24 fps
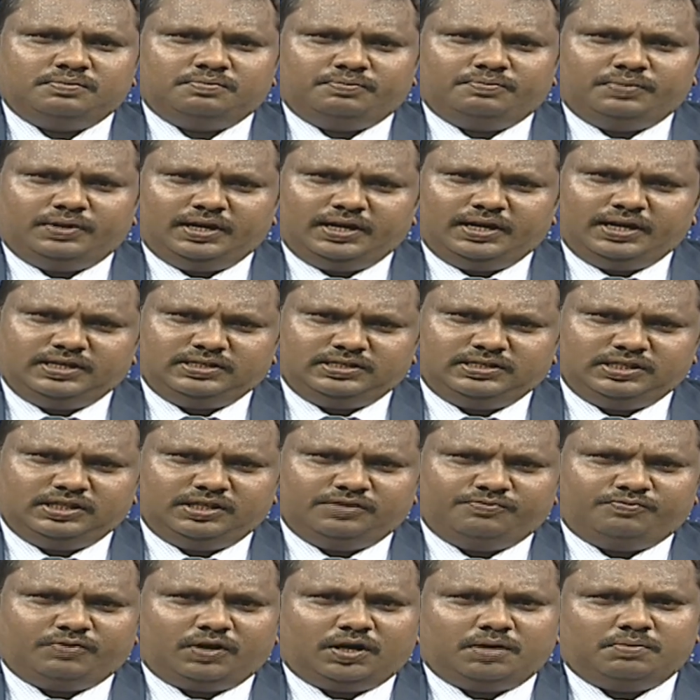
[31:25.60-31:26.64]
in the
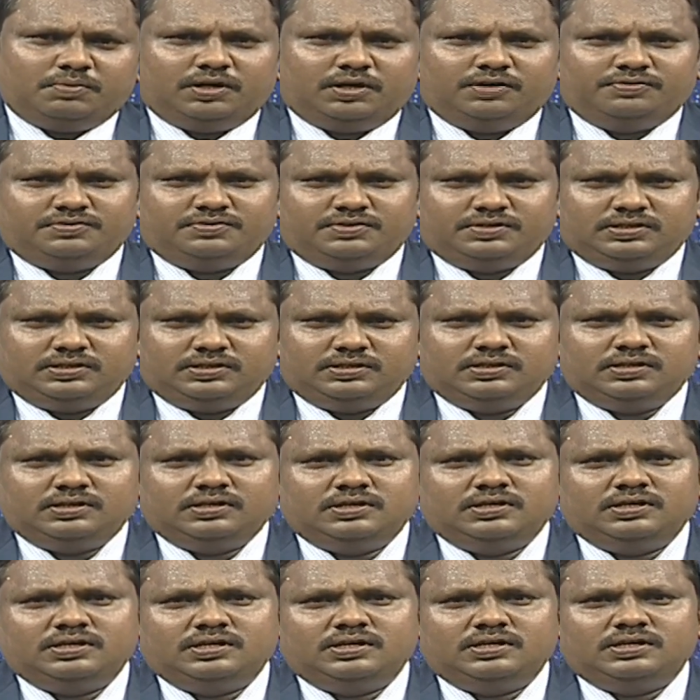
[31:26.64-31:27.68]
form of
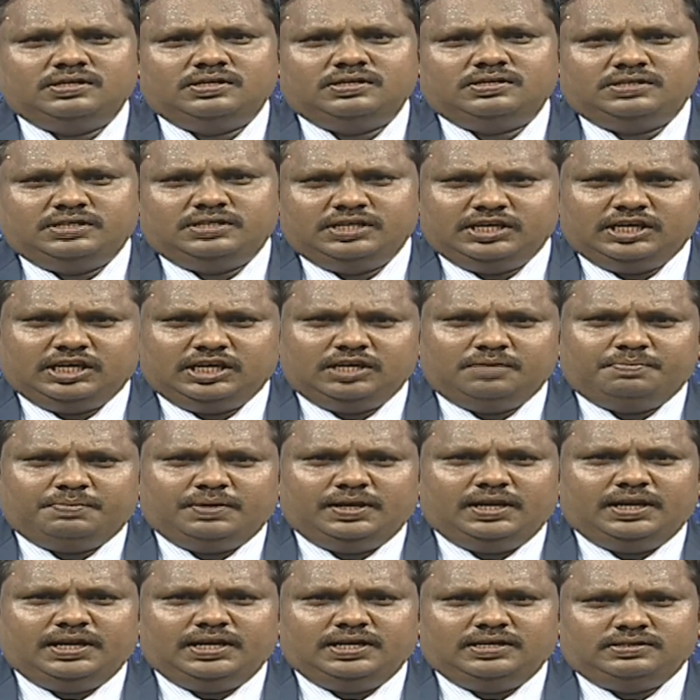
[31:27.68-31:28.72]
sinking
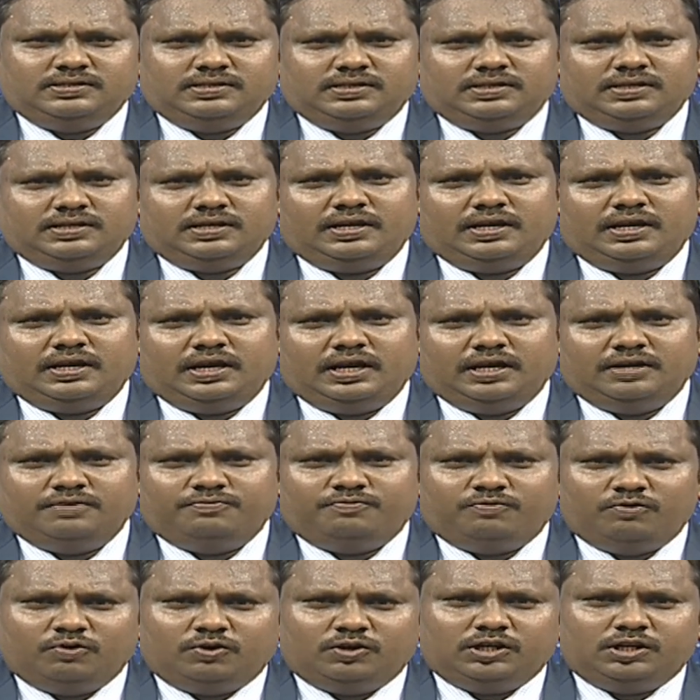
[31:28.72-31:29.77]
pellets and
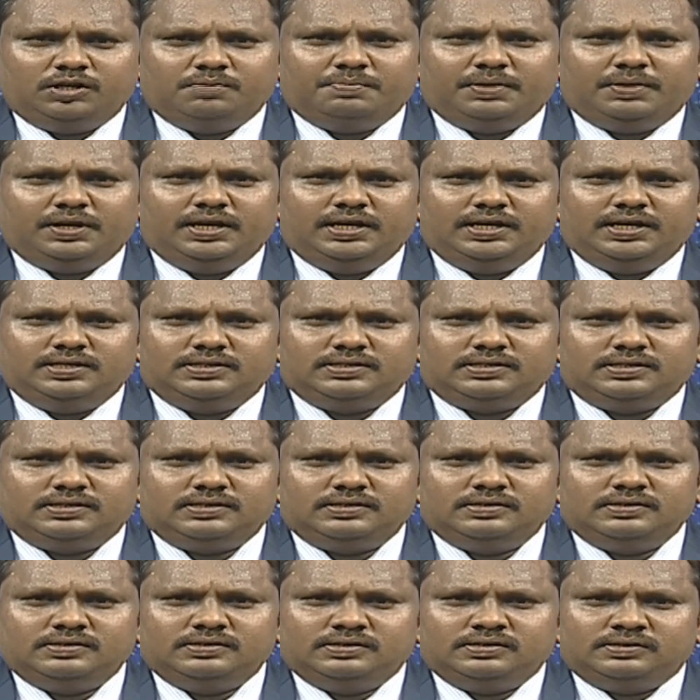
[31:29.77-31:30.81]
floating pellets,
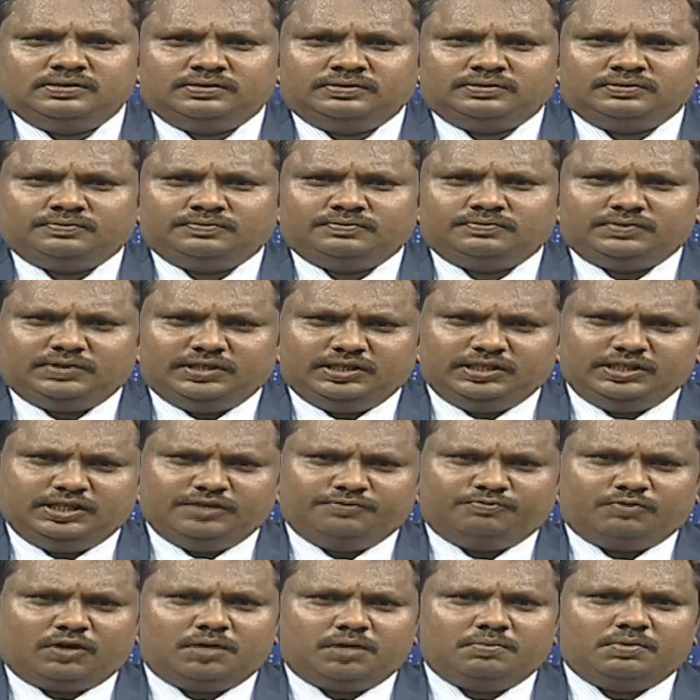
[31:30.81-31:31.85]
in the
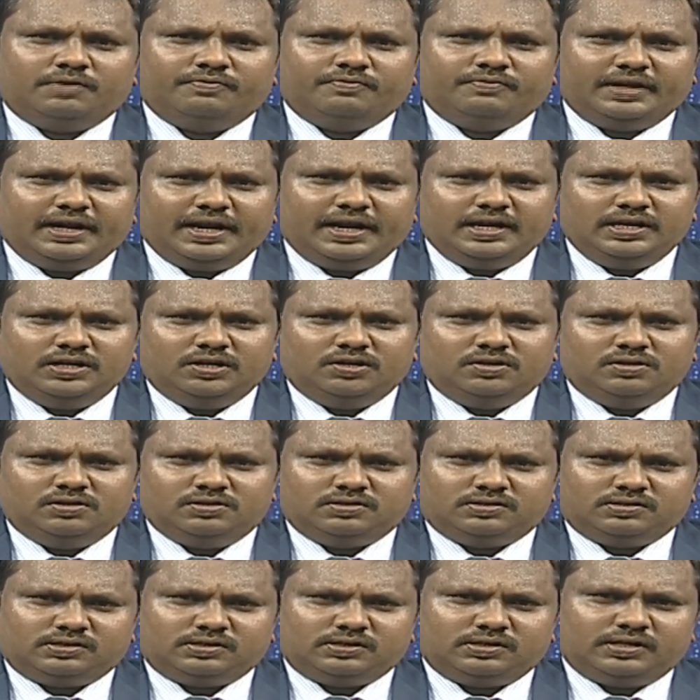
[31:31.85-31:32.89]
form of
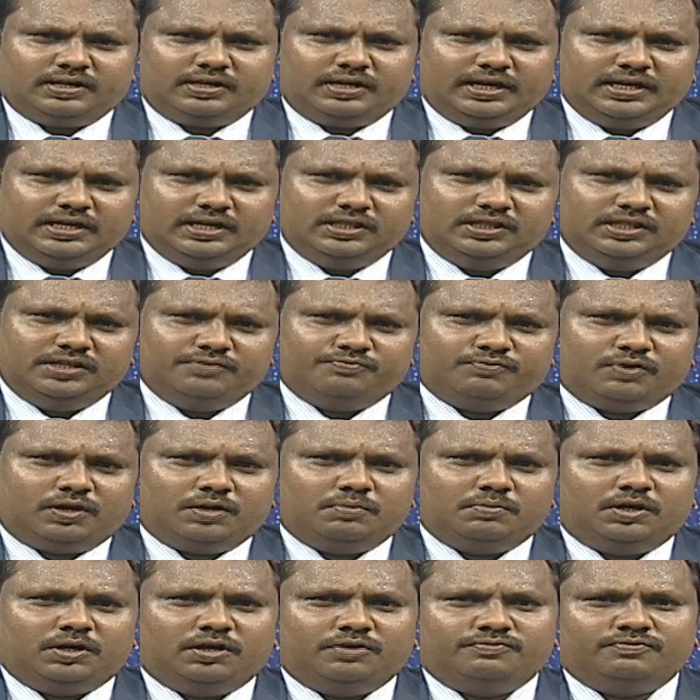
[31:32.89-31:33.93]
granules and in the
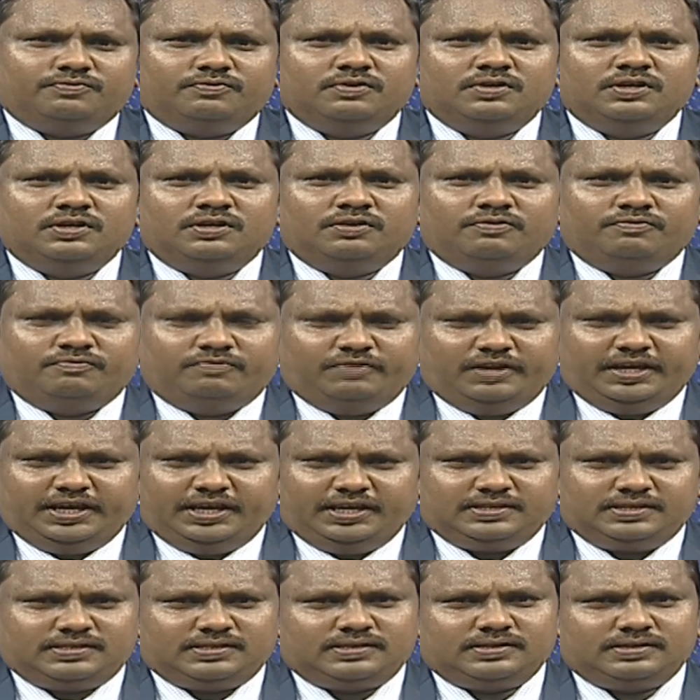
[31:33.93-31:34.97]
form of
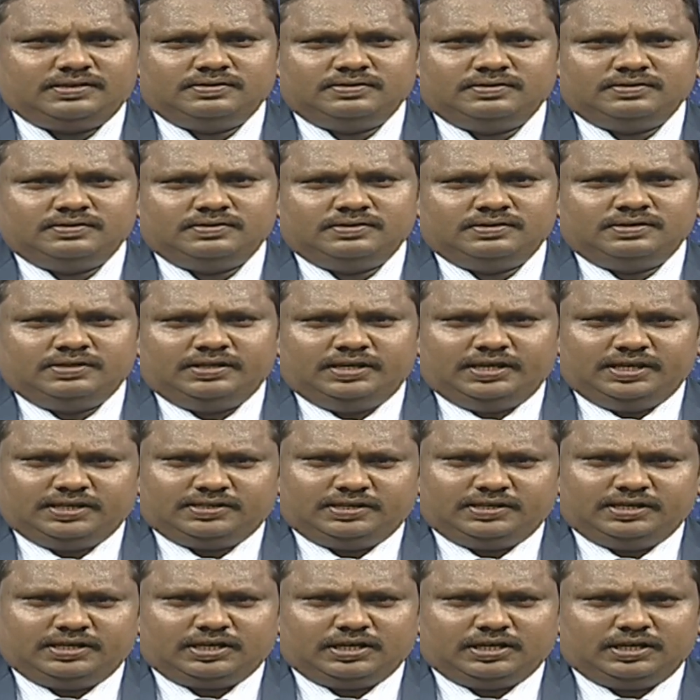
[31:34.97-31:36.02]
flakes,
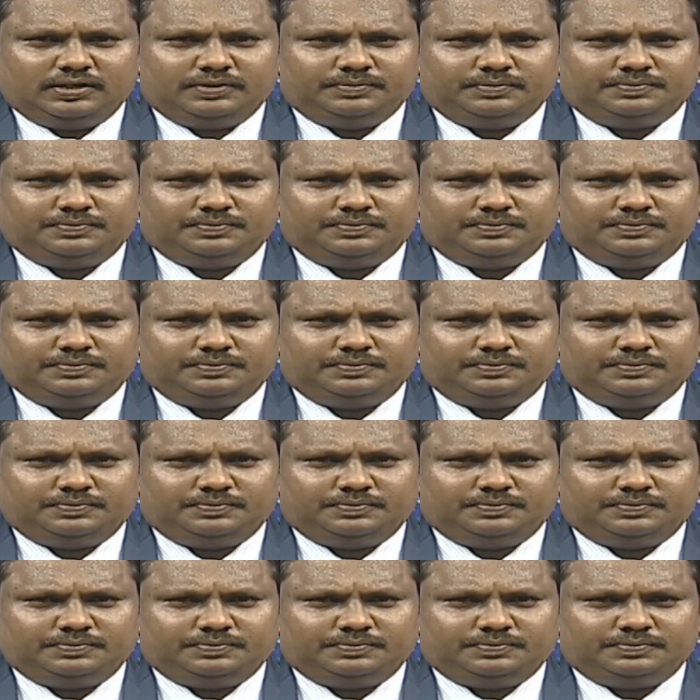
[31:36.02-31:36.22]
etc.